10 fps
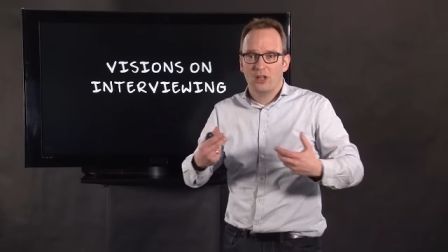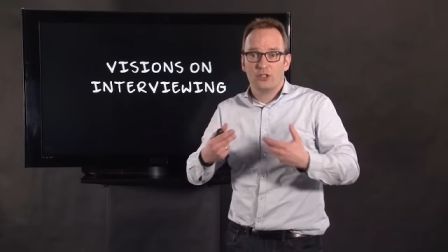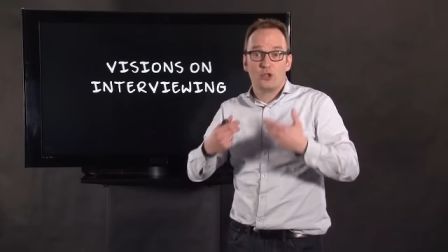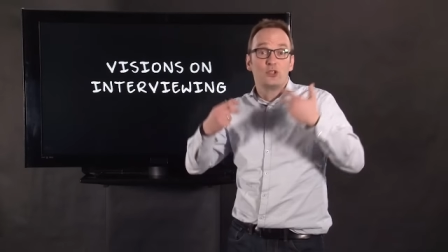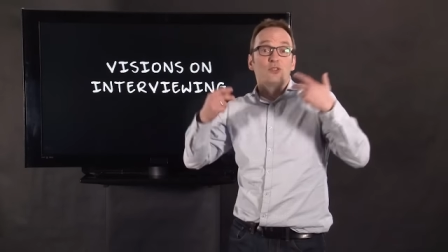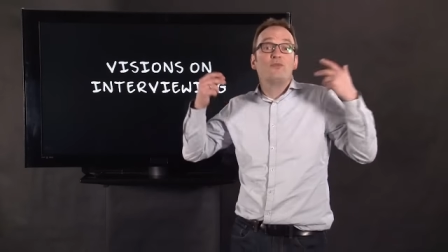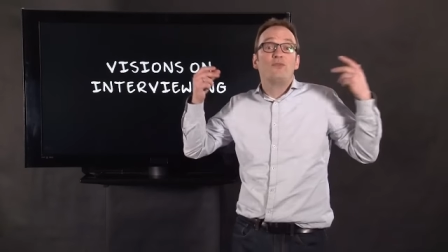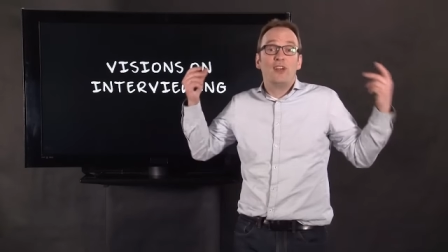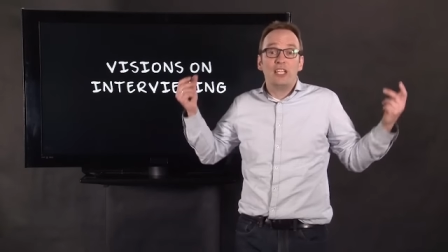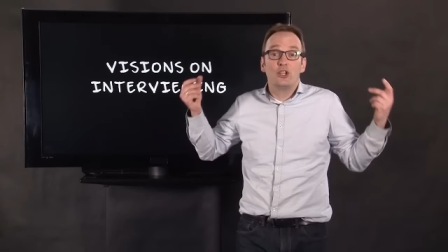certain
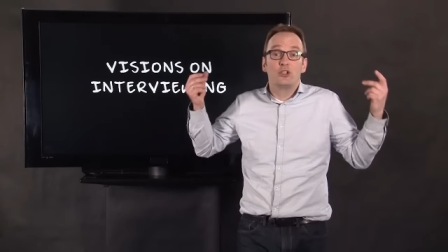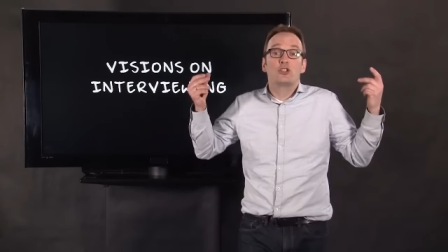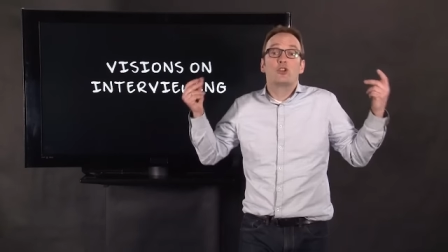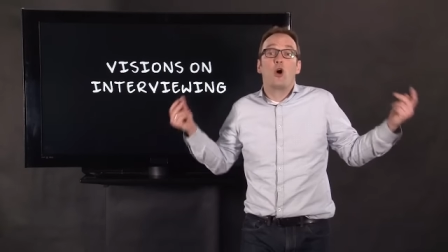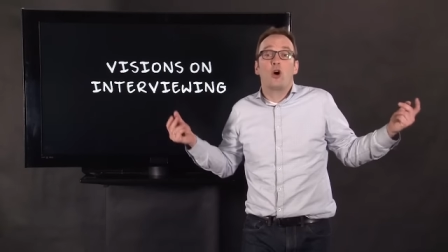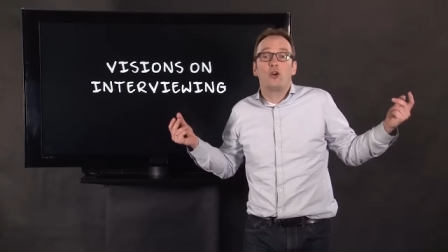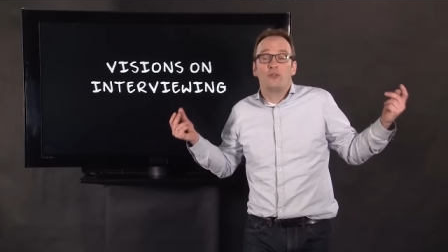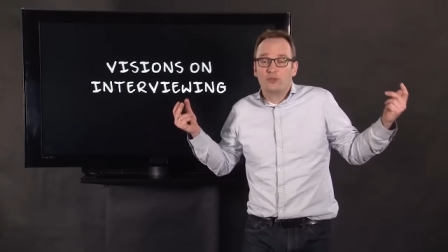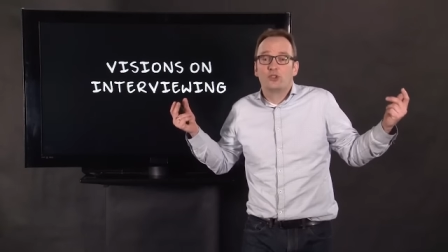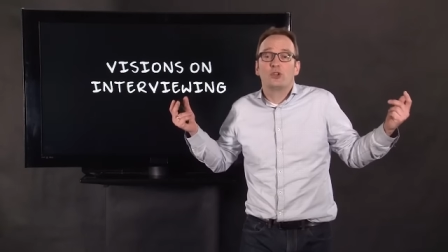visions
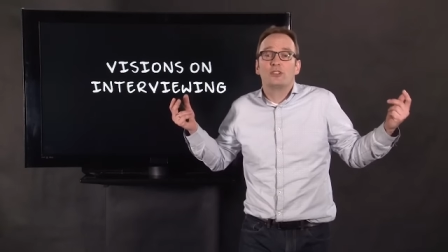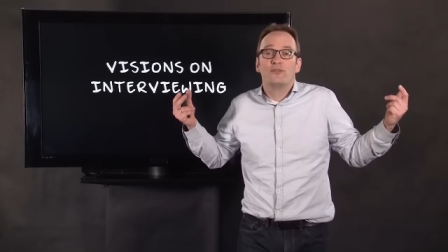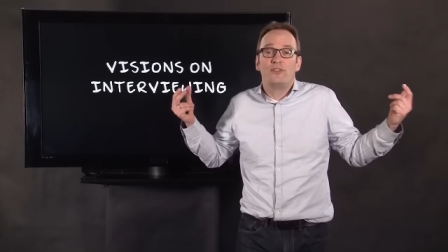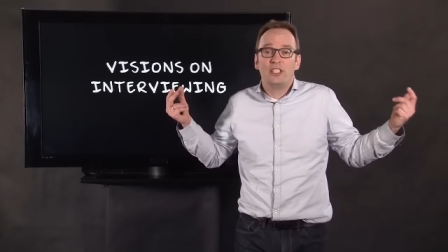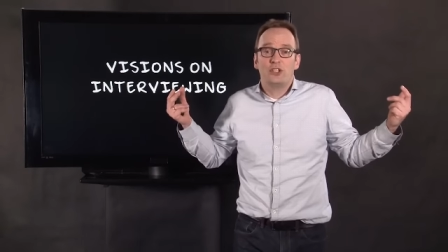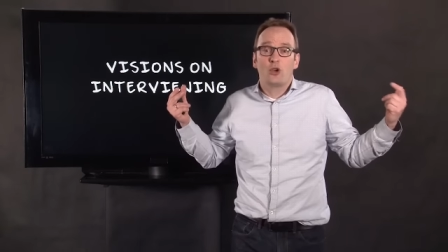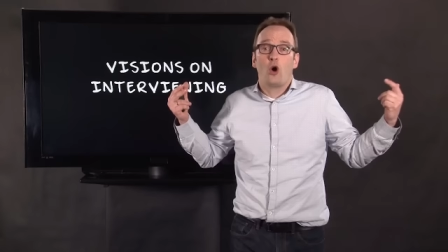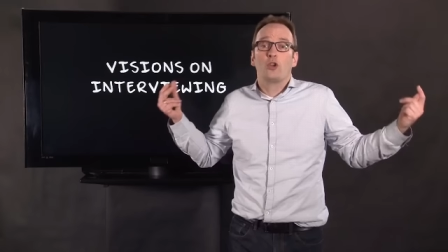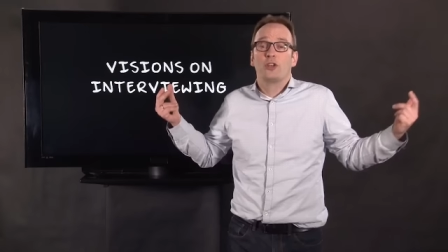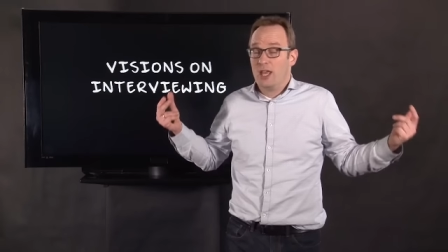on, certain vision
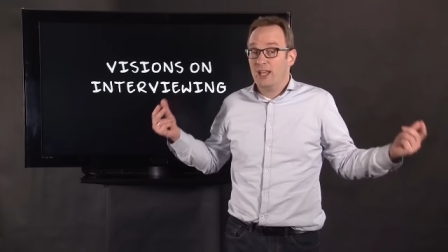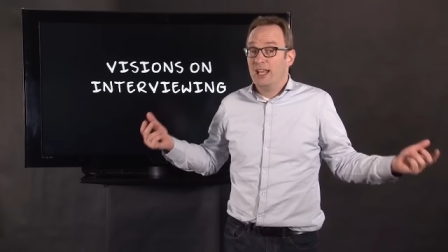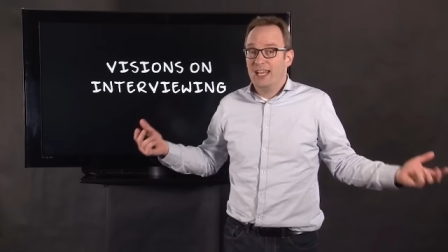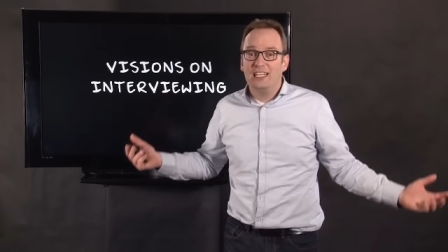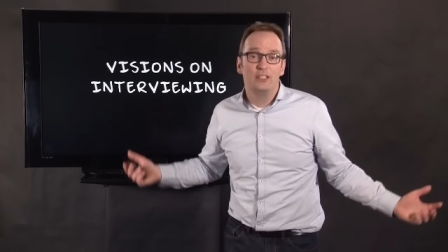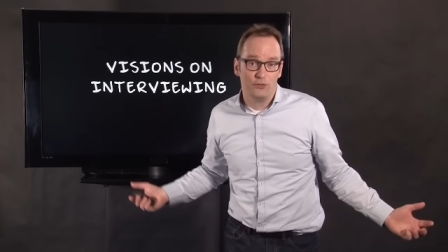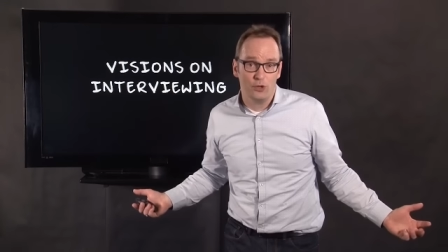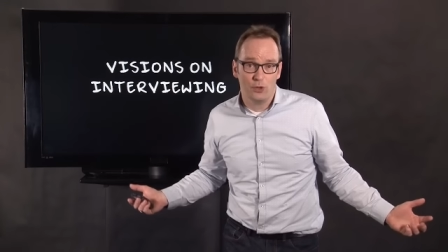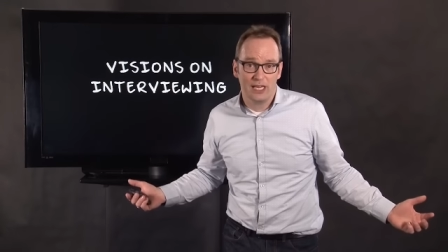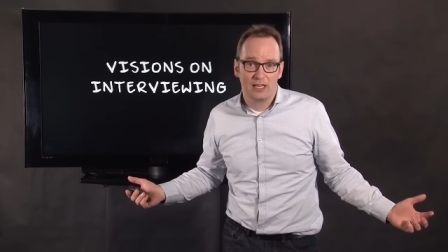on
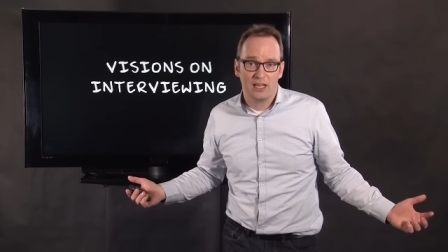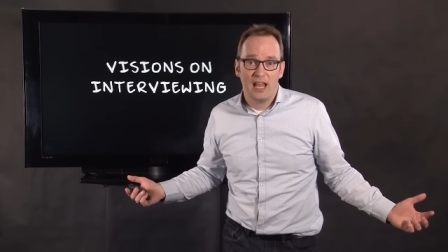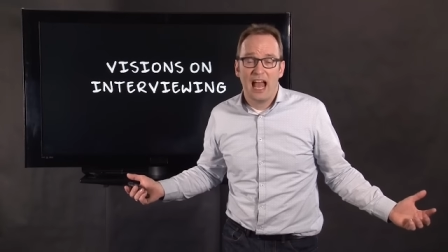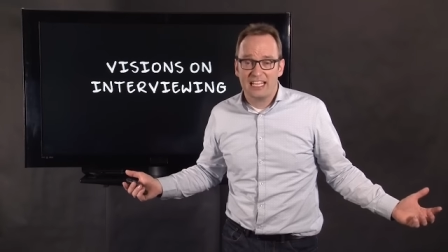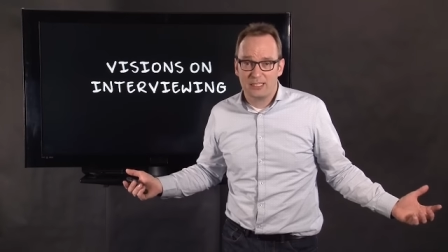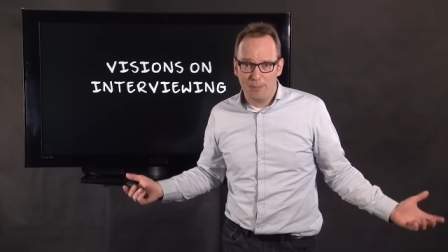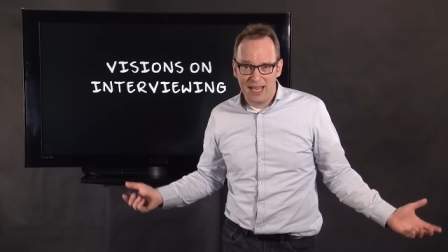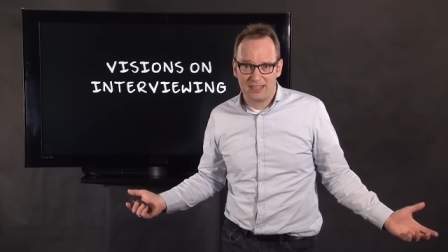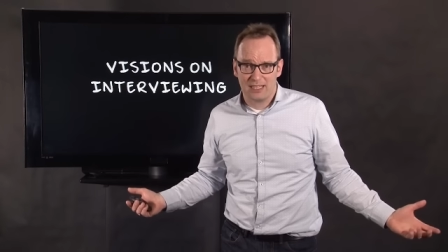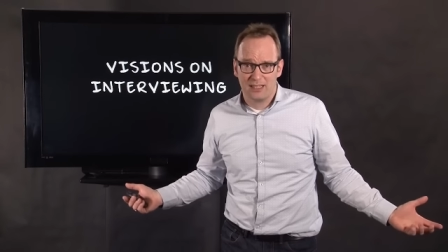interviewing as a
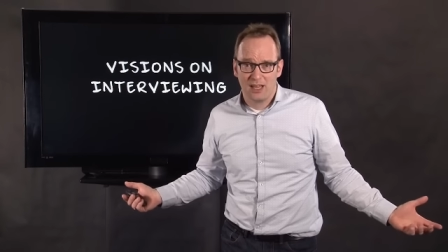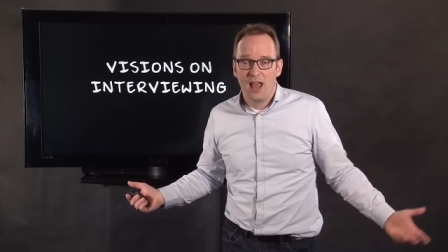method.